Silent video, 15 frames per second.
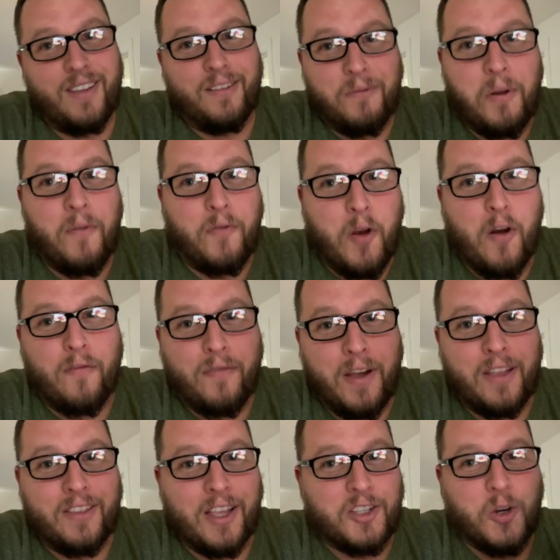If you're a
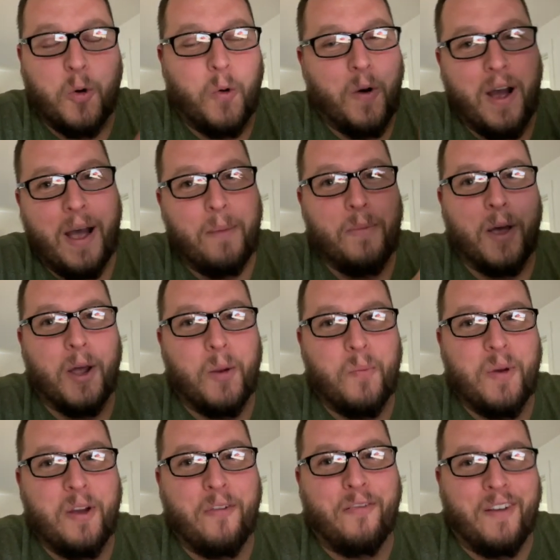fan, that's cool. I'm not a
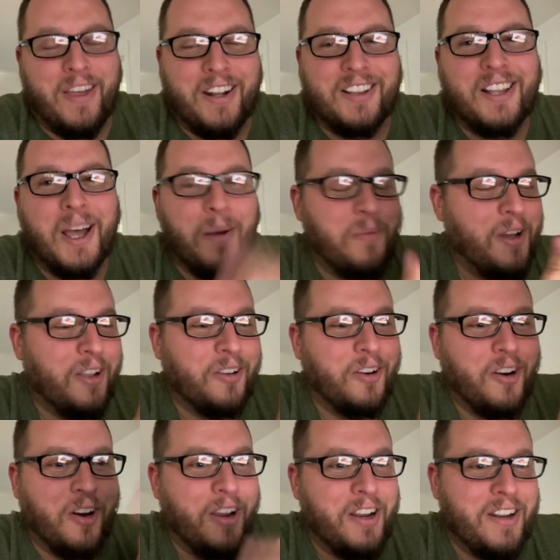big fan of lime color
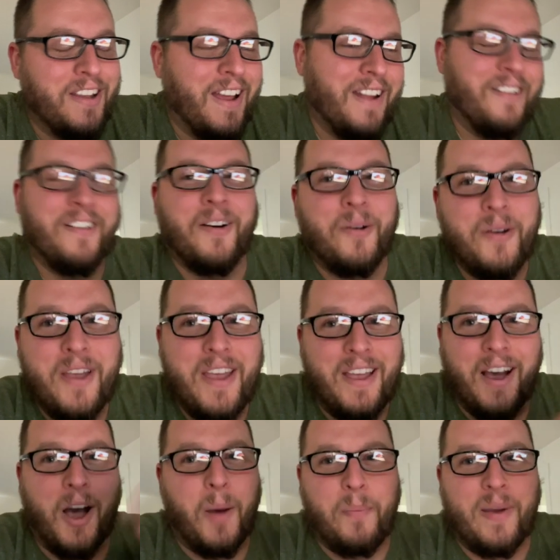green. I don't know.
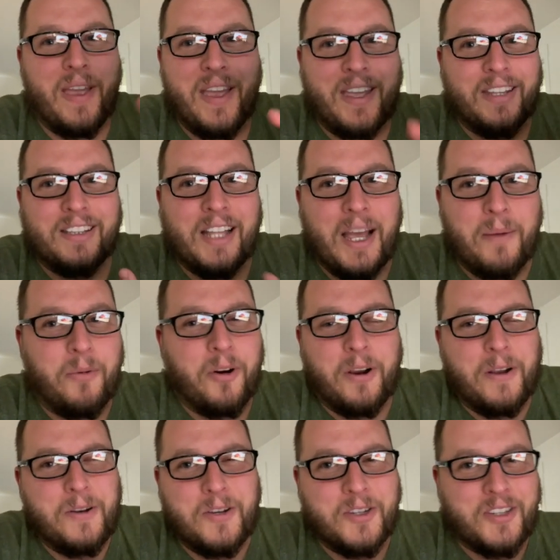Hot pink and lime
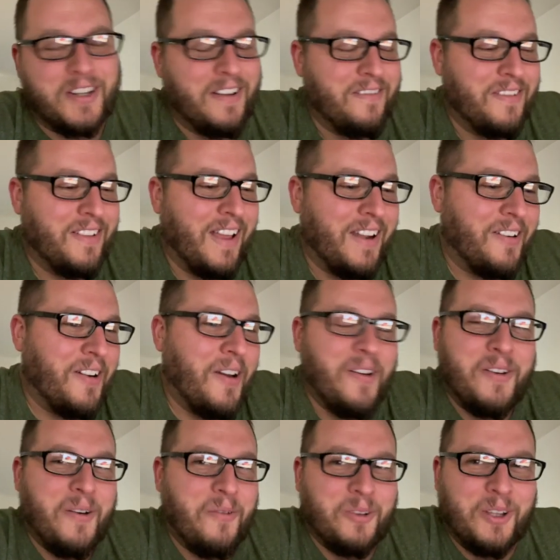green, just, I don't know. I
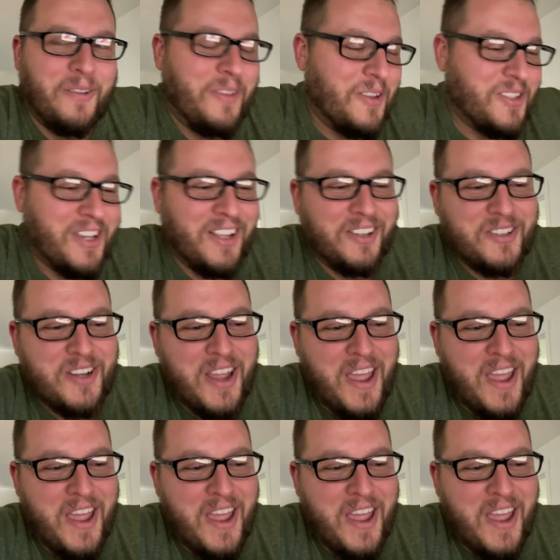never loved those colors.